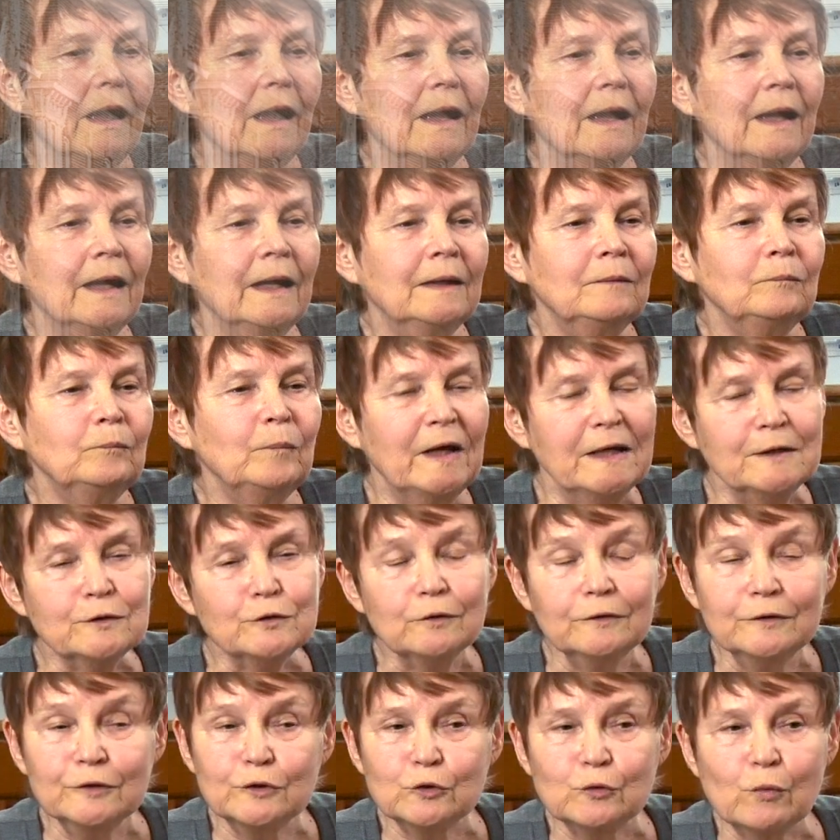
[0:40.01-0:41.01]
And Basil
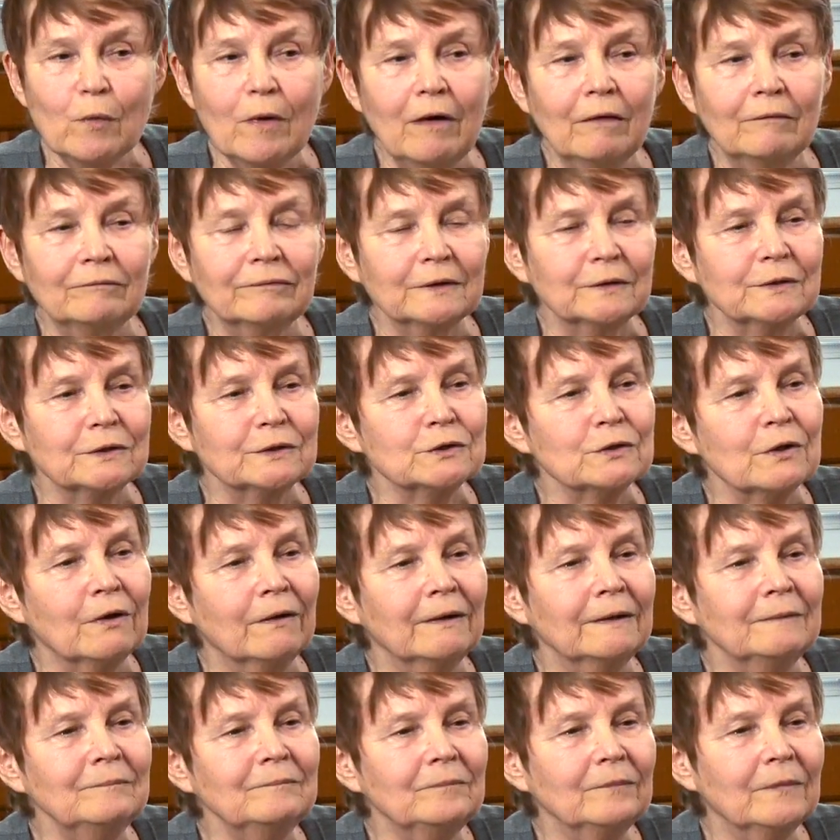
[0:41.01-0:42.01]
was 12 at the
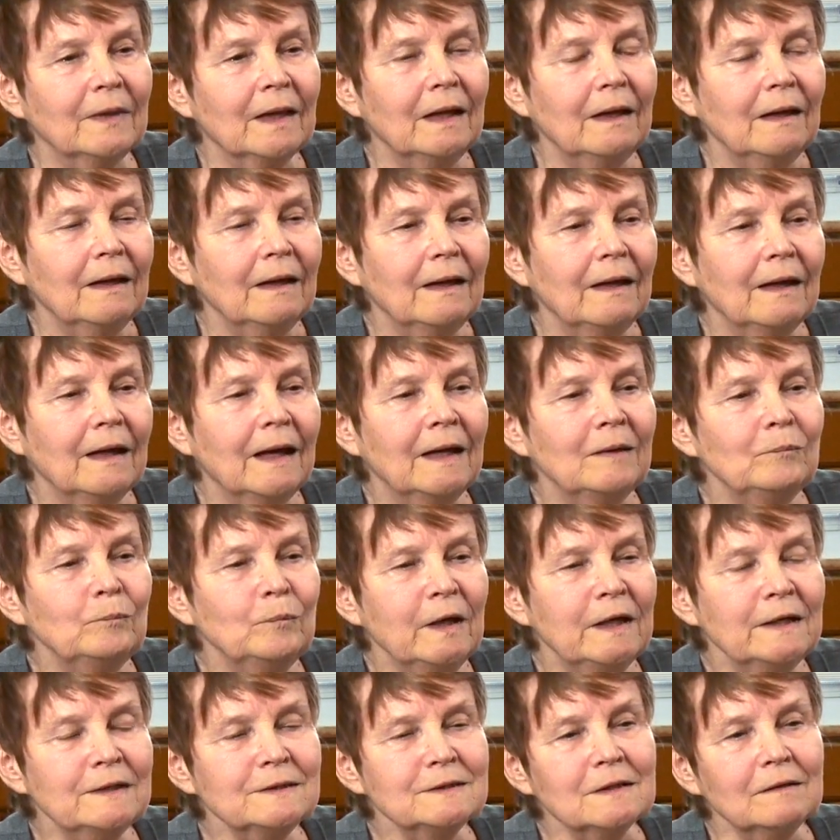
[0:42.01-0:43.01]
time, and
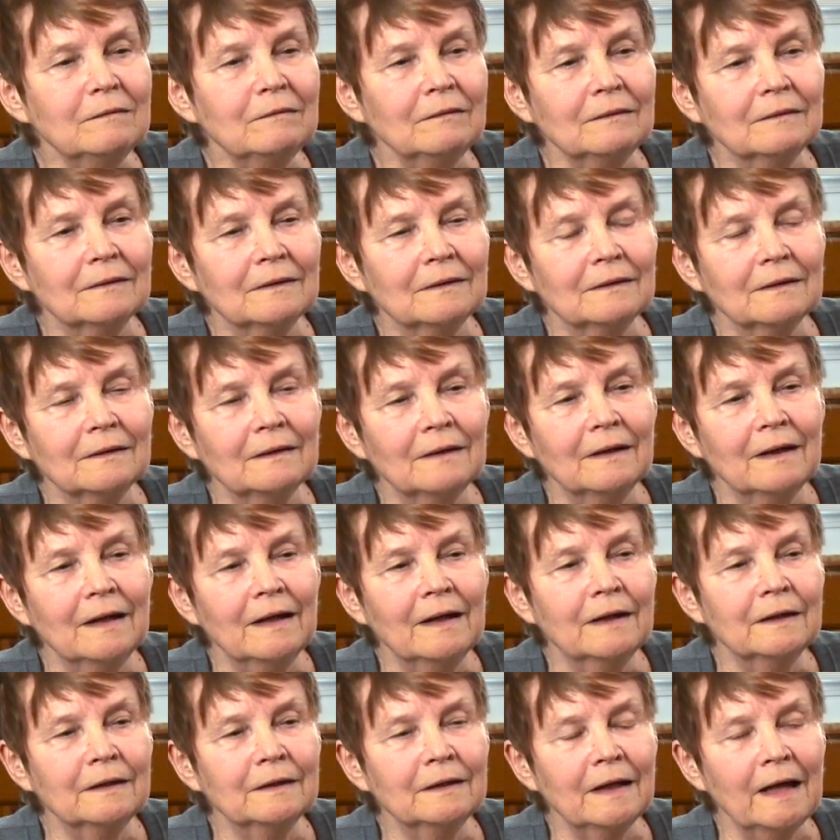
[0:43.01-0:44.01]
Basil
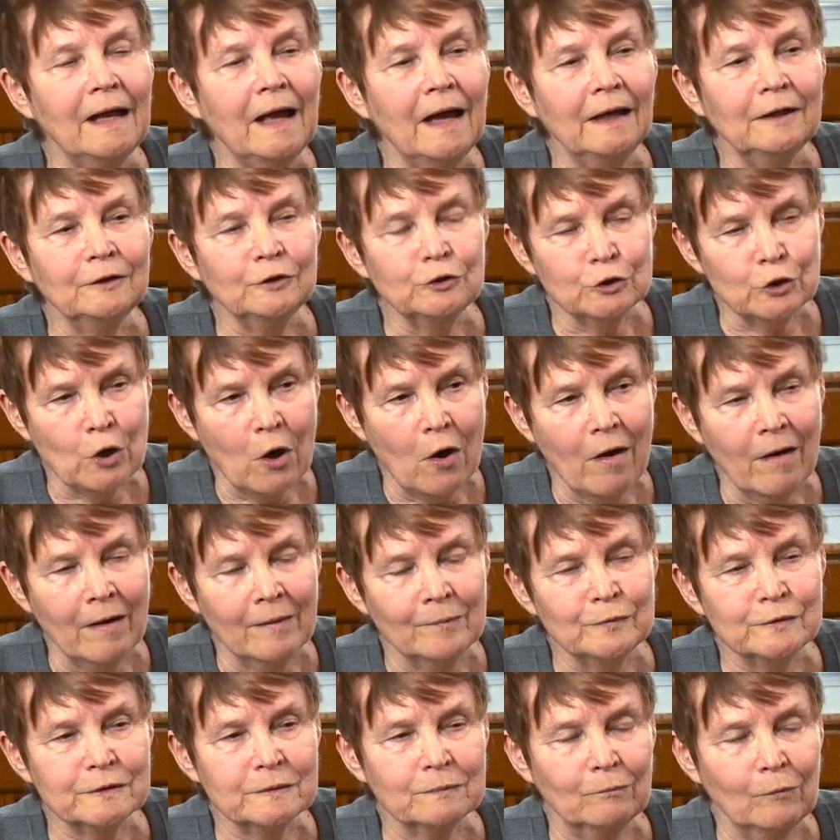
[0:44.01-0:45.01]
had
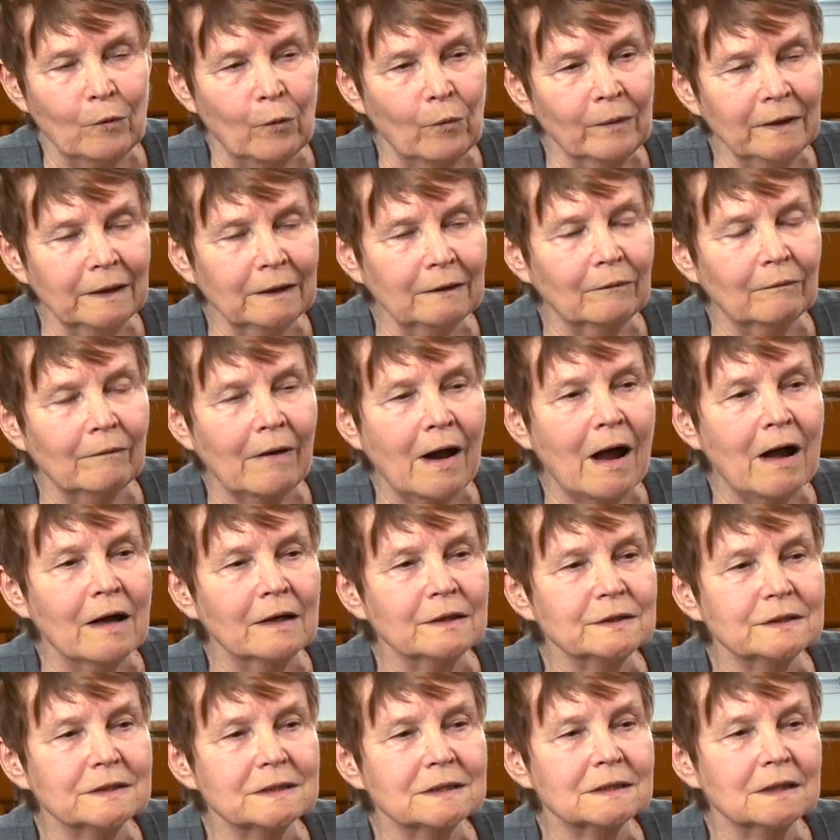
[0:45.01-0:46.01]
jobs mowing
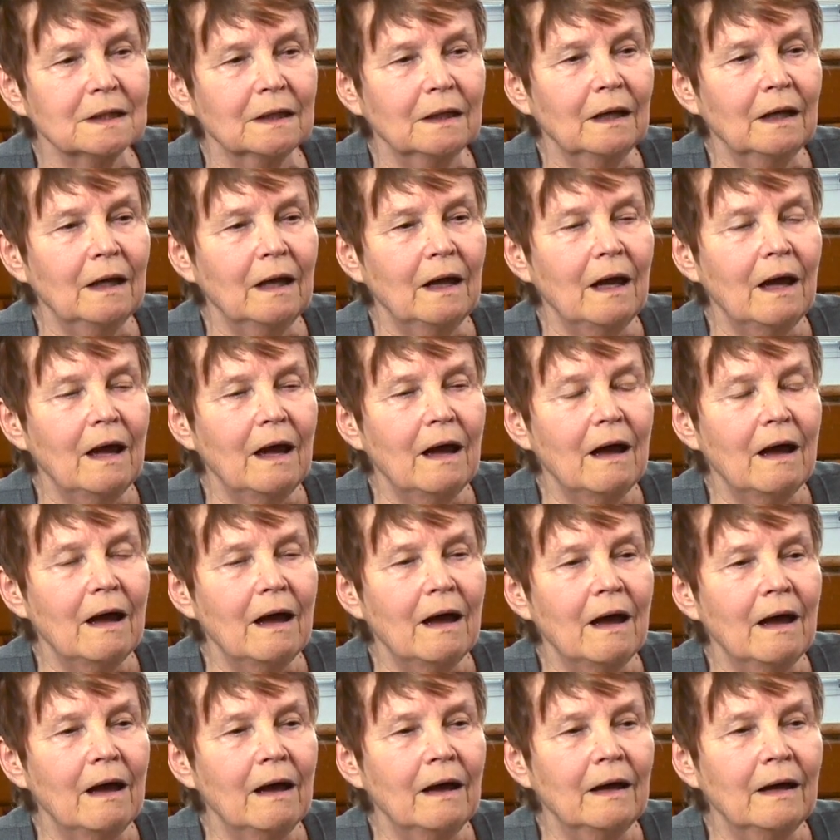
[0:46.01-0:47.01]
grass,
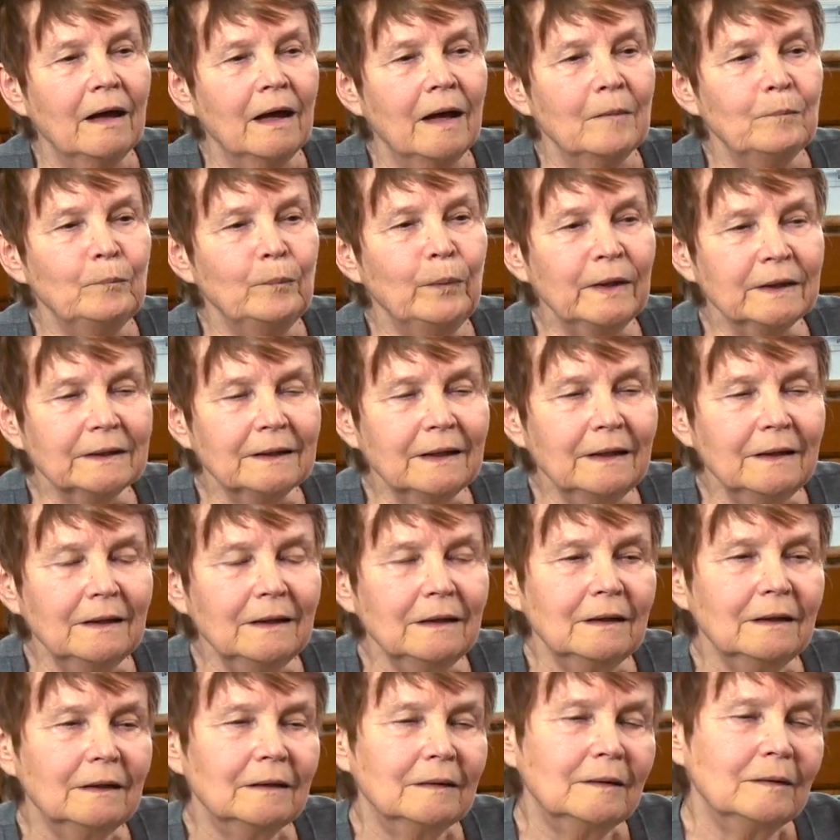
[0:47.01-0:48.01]

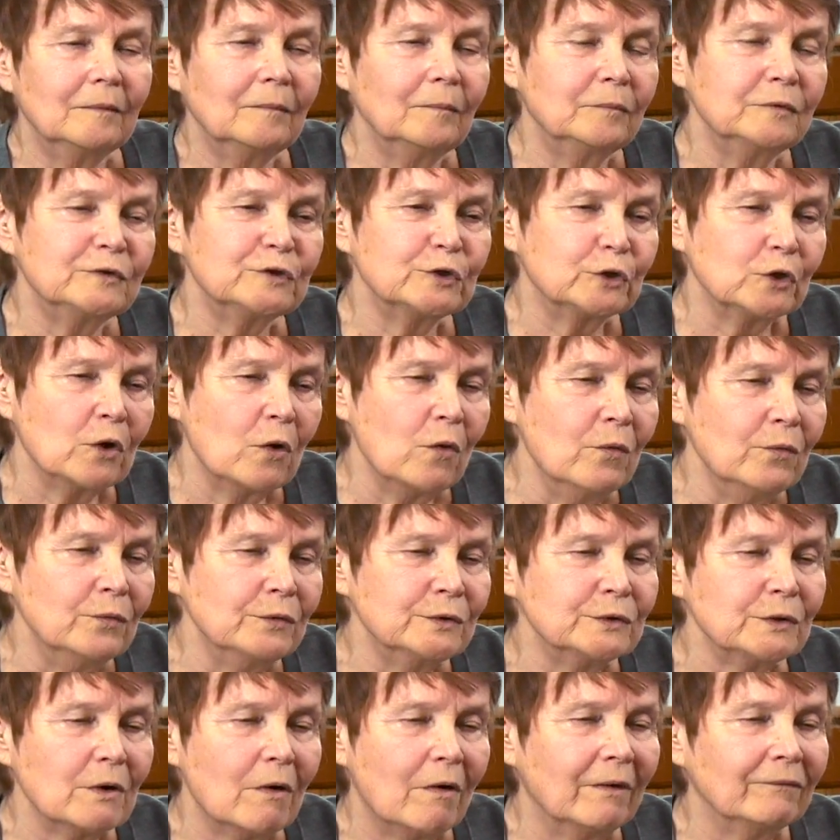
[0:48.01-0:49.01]
picking
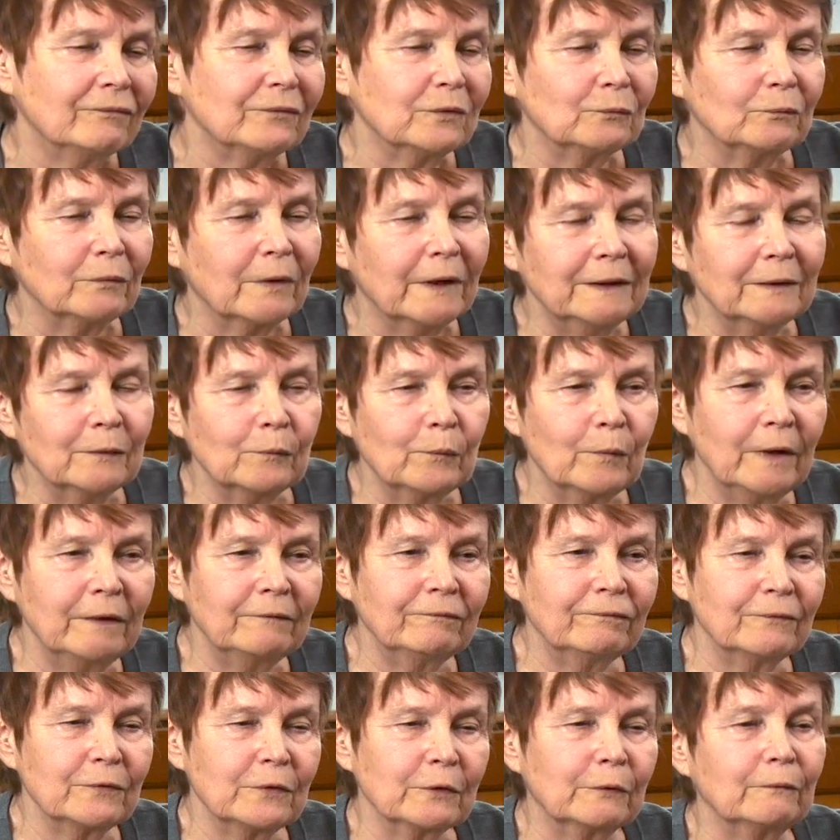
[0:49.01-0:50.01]
stones off the right-of-way
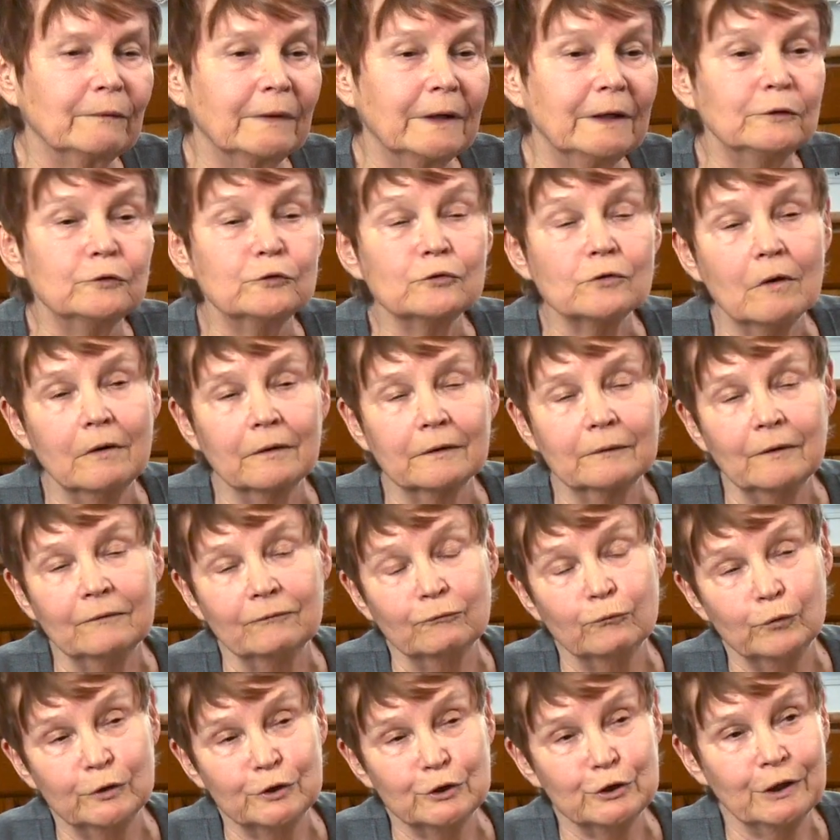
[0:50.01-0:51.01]
for the Grand Trunk,
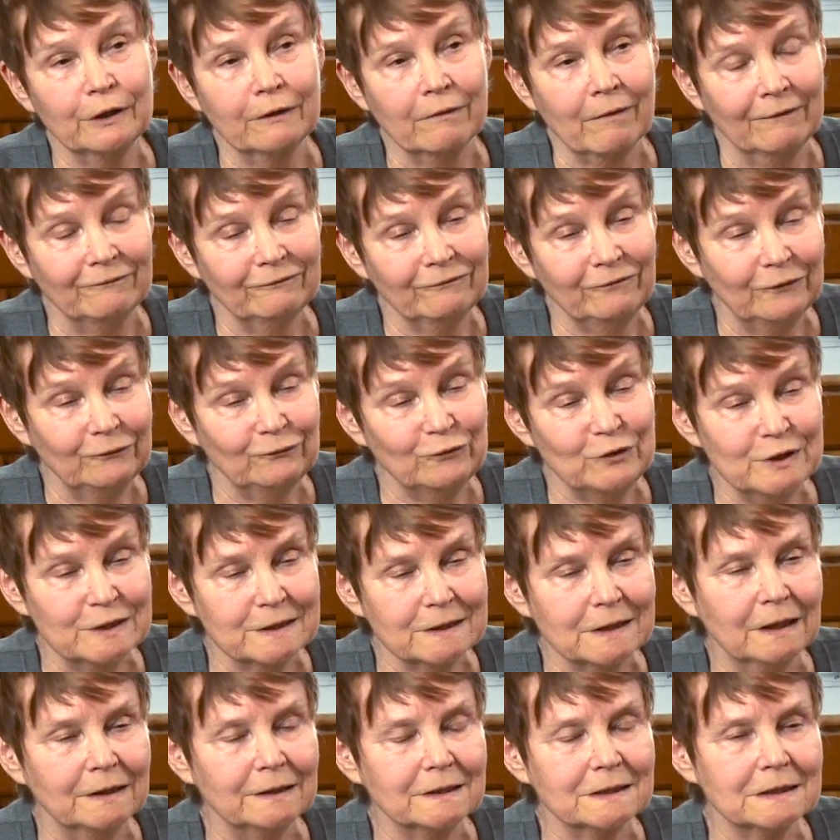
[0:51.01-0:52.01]
of which he got 50
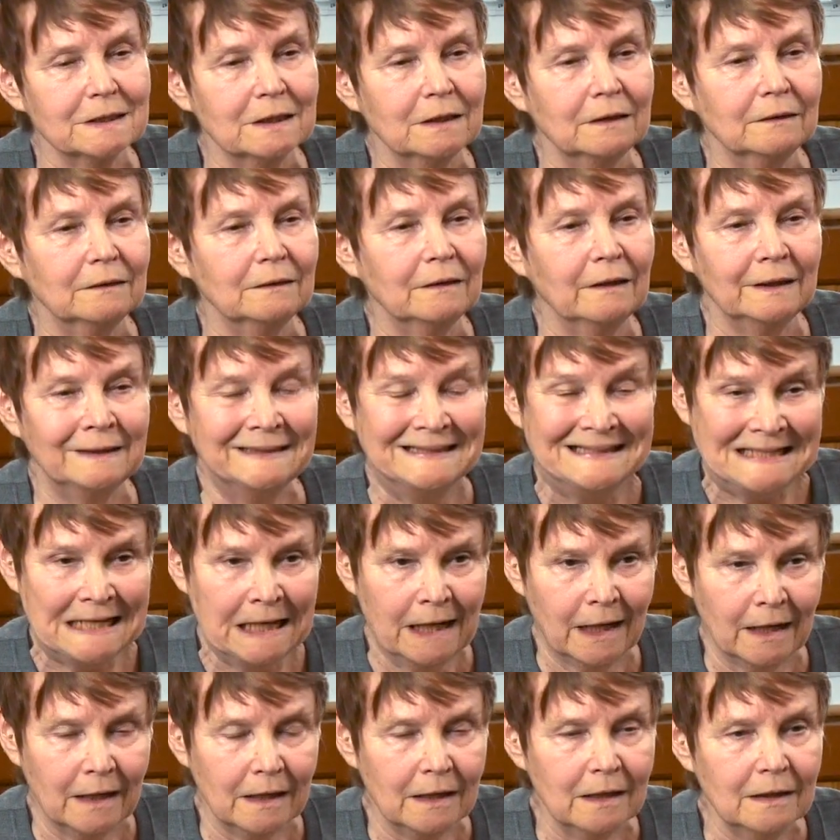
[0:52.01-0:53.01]
cents a
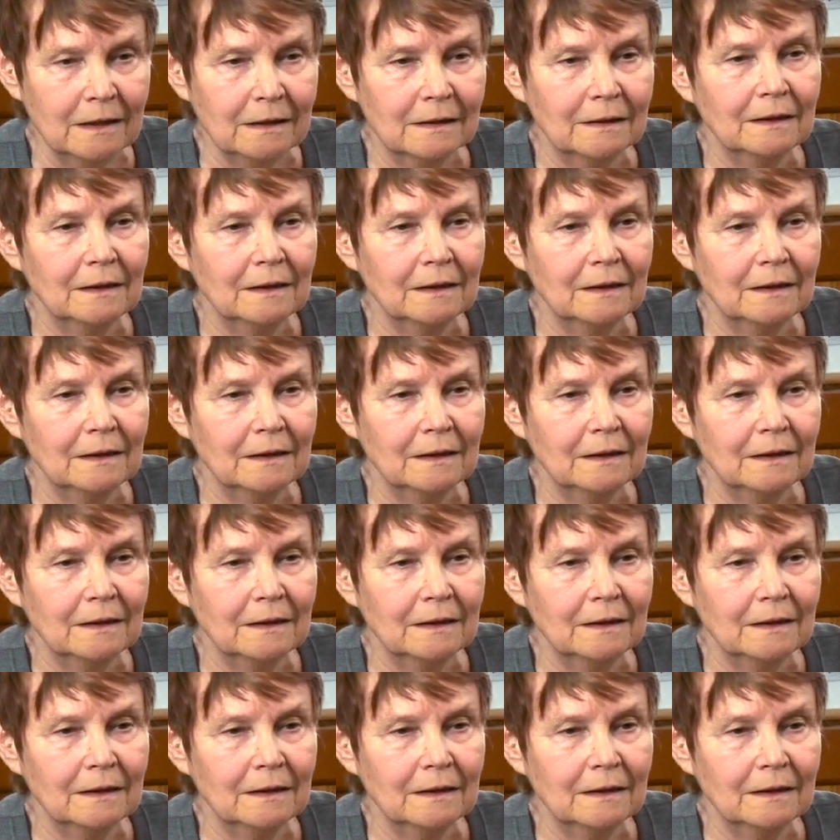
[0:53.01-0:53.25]
day,